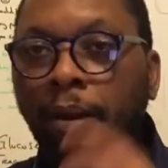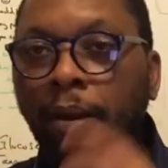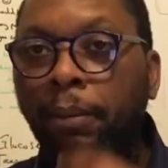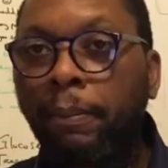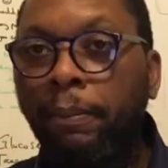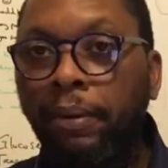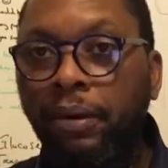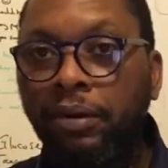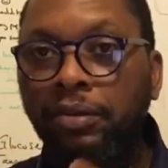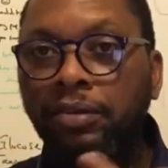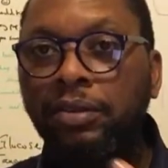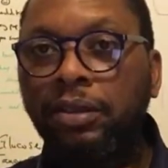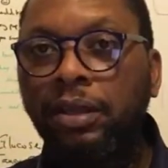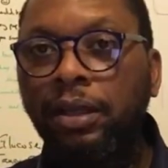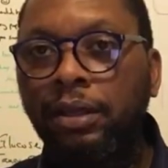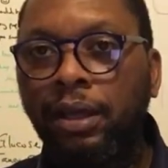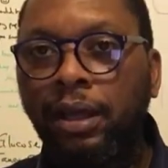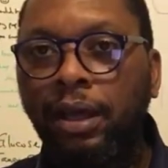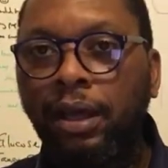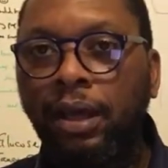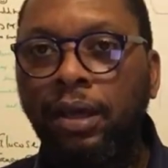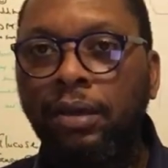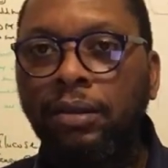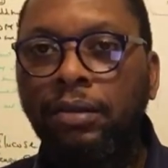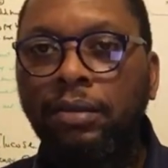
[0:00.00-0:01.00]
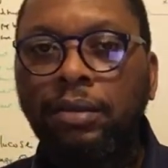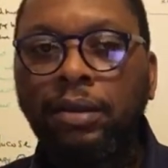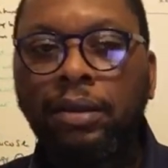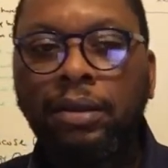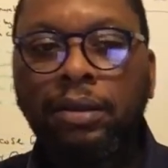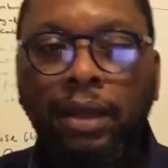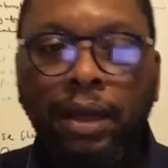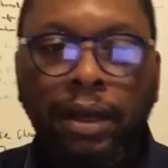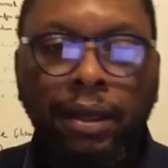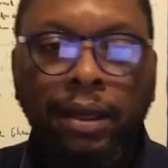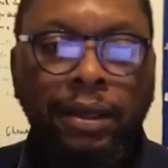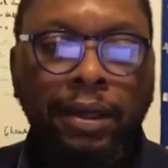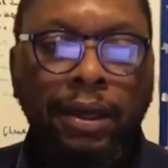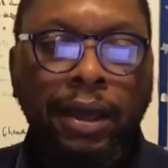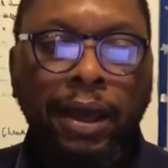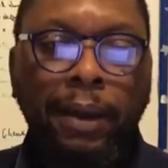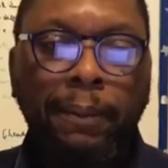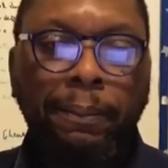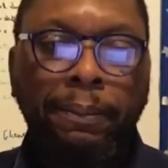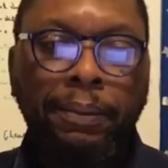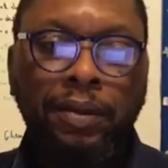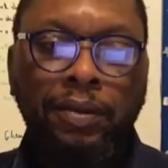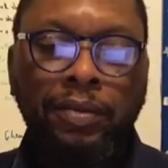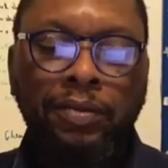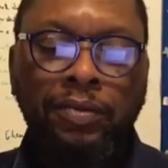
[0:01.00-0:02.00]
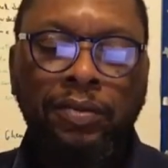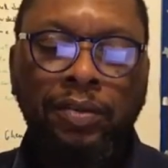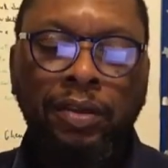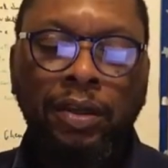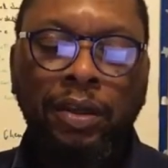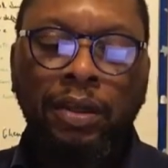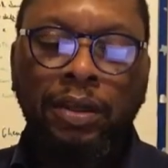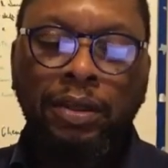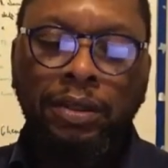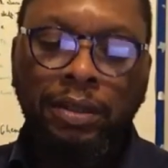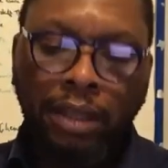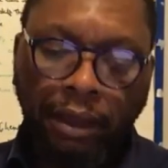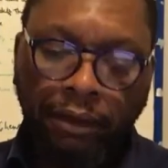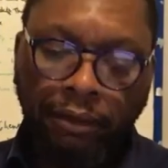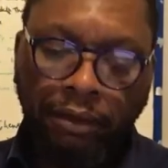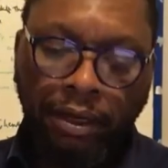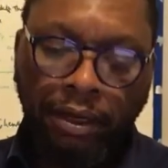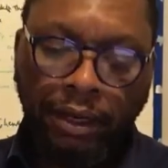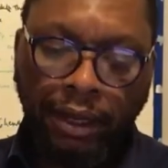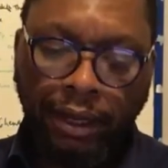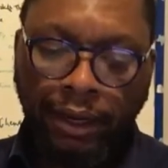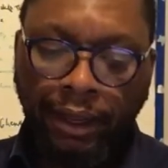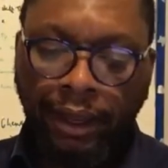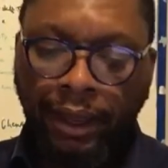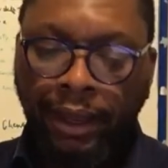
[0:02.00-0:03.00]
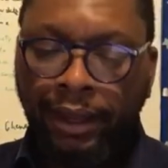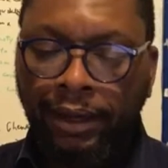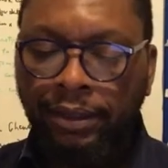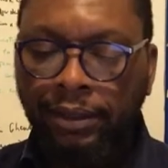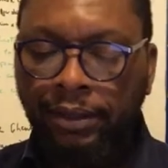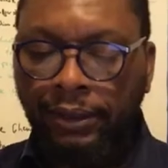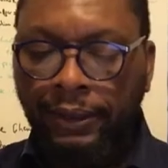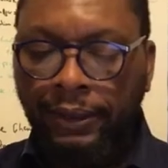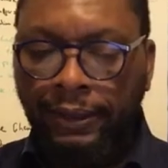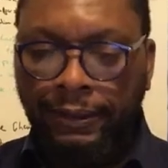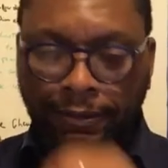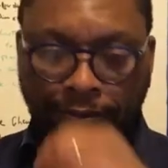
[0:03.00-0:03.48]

Personally, I think that gap is nearing an end.